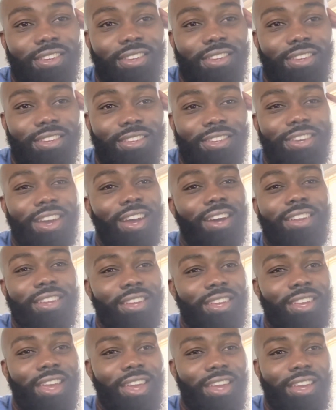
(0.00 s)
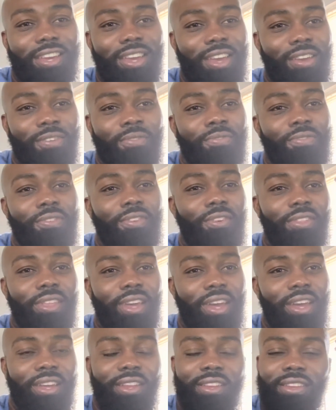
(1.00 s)
chocolate cake can't feel
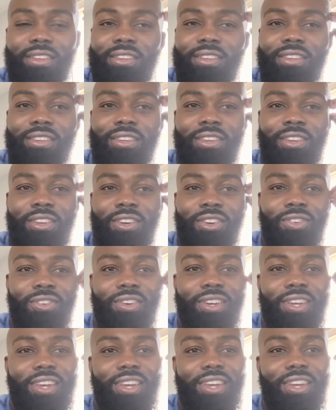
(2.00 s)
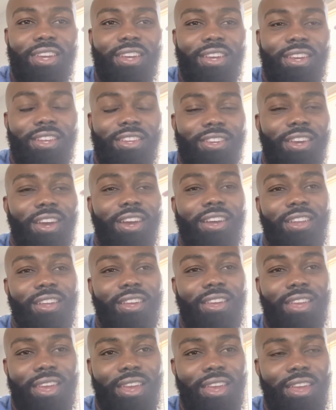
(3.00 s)
that,
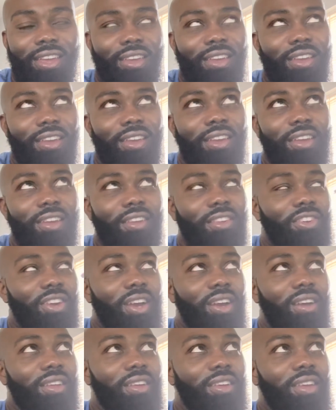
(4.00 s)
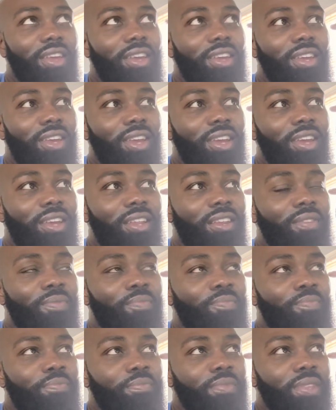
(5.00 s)
Chocolate cake can't
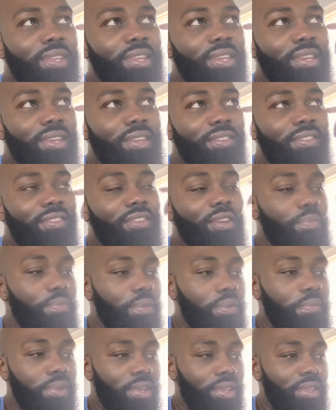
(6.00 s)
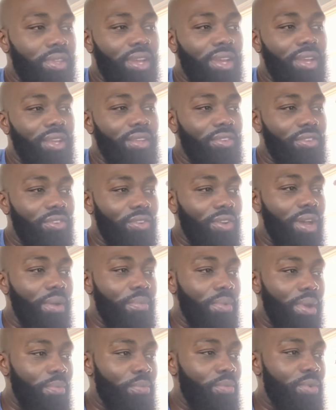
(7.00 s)
supplement that. So
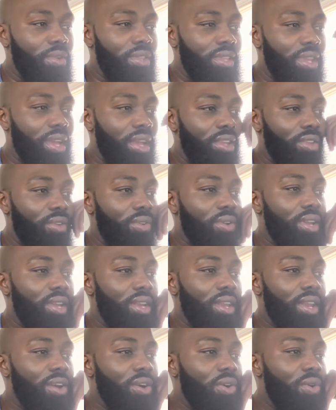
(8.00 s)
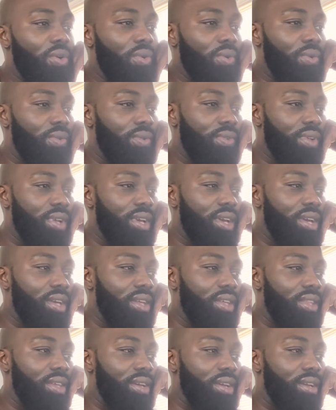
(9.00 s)
I'm with that. You can know
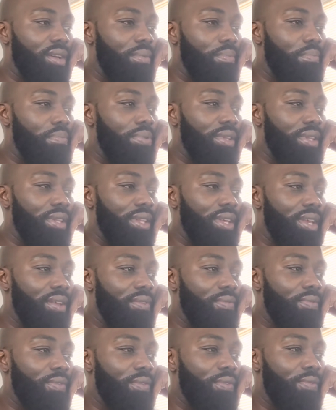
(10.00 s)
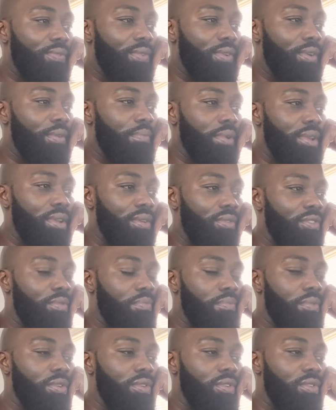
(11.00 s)
the complete fulfillment of
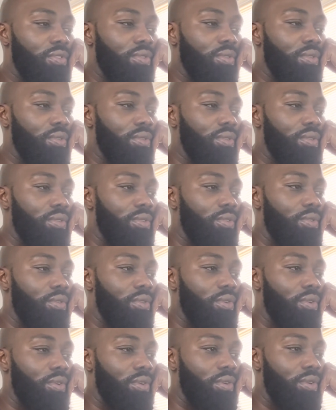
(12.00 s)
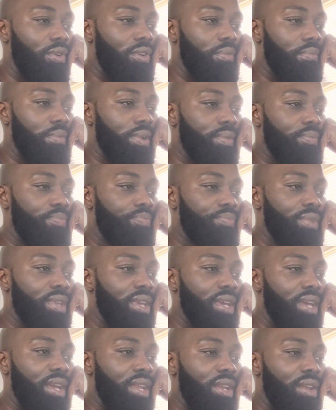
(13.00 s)
spiritual nourishment,
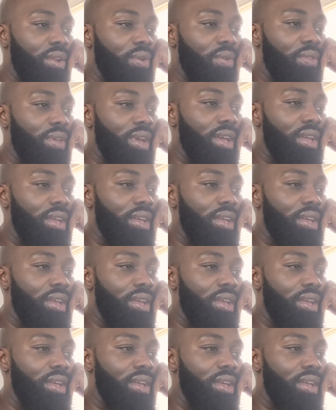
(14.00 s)
and know that